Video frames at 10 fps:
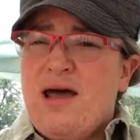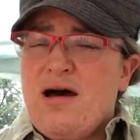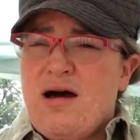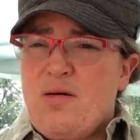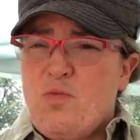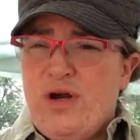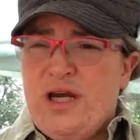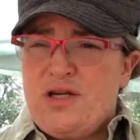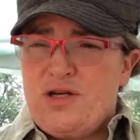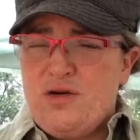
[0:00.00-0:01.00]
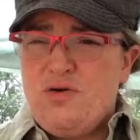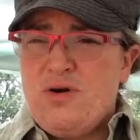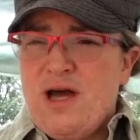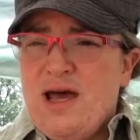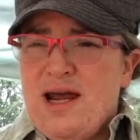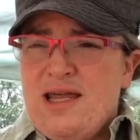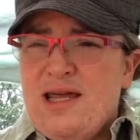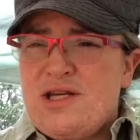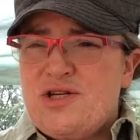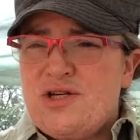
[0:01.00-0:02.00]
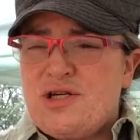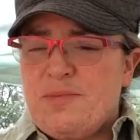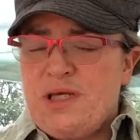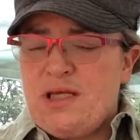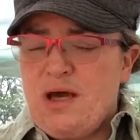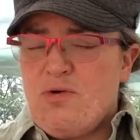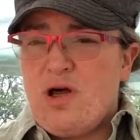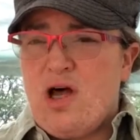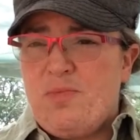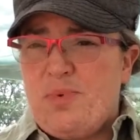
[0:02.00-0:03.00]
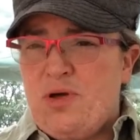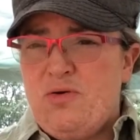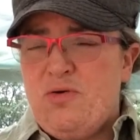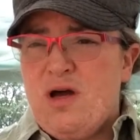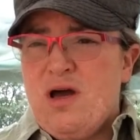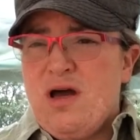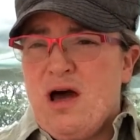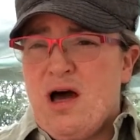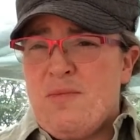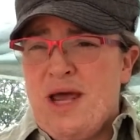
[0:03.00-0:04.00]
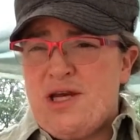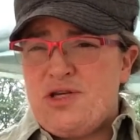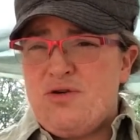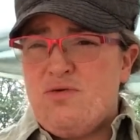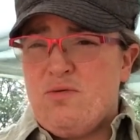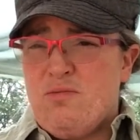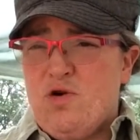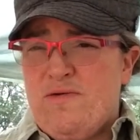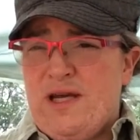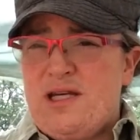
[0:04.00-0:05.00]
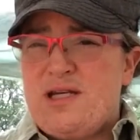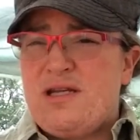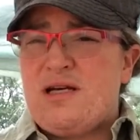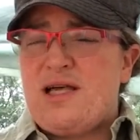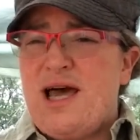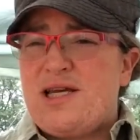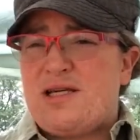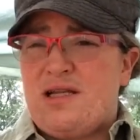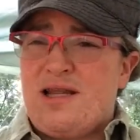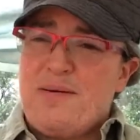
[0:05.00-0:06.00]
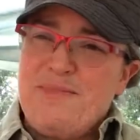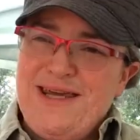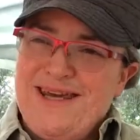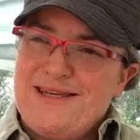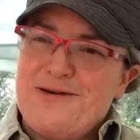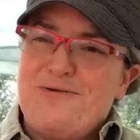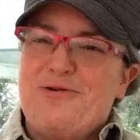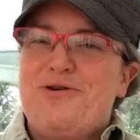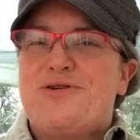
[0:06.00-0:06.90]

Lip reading: week 2, and that's just something that will help you as you move into the class. It'll let me get to know you